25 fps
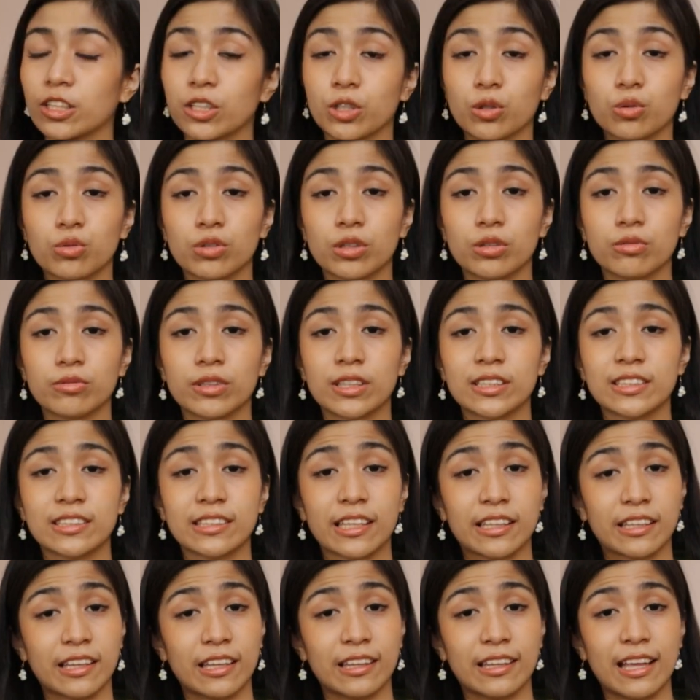are the only ones
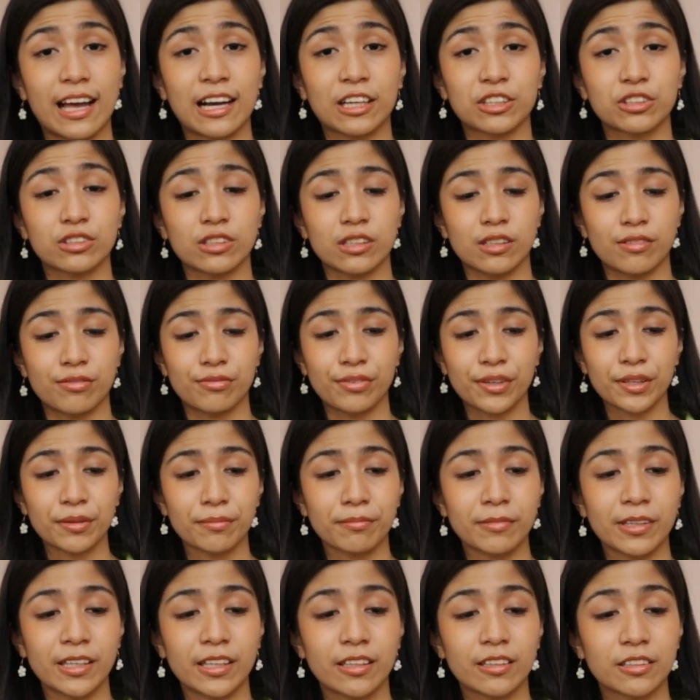that can actually fit
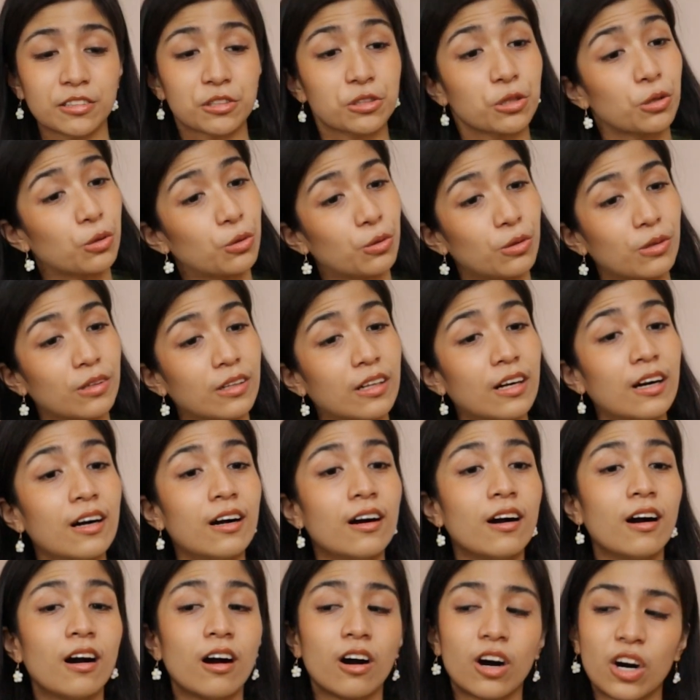me this whole
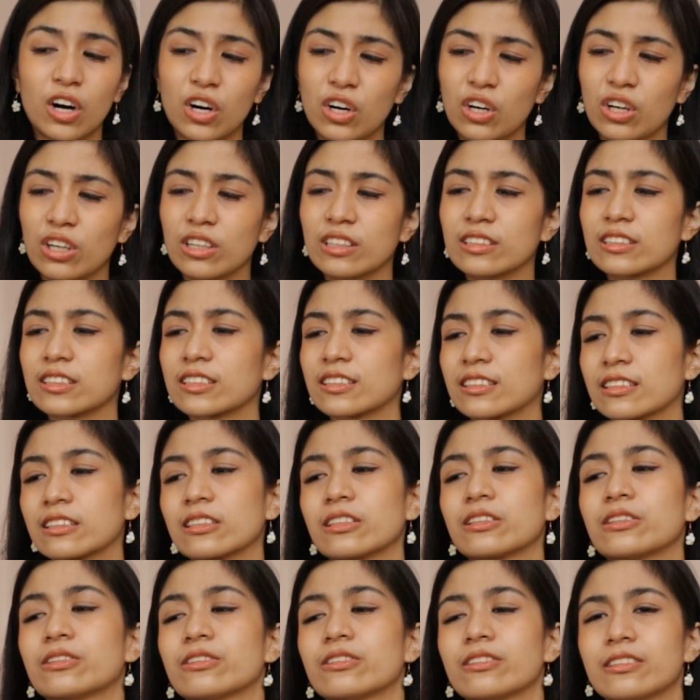haul,
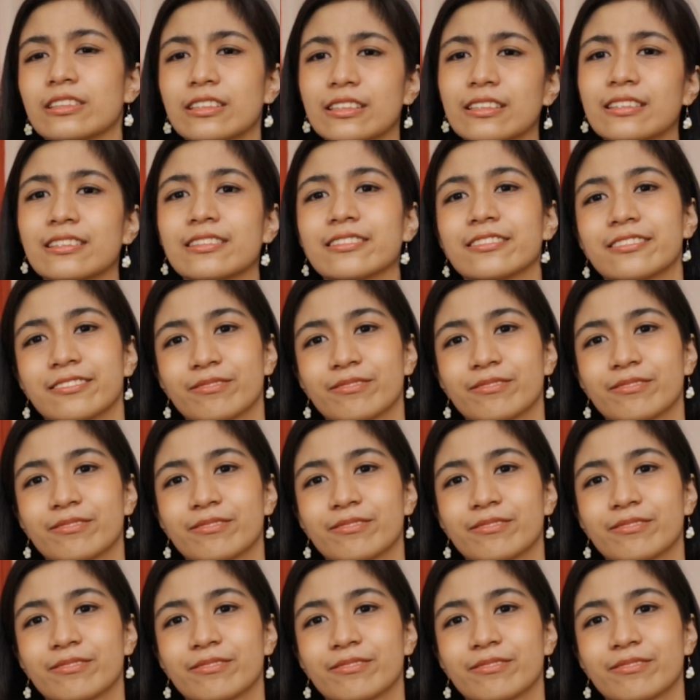so you know.